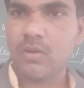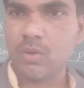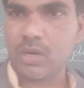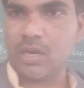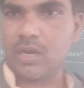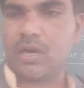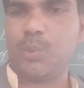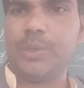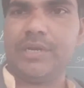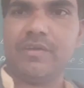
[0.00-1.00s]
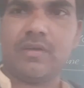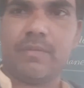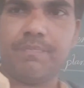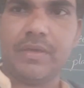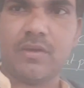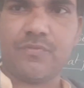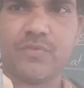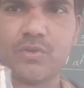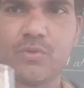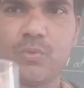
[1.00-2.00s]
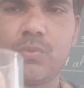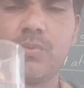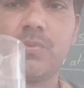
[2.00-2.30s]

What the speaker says: Okay, now how it is appear for you.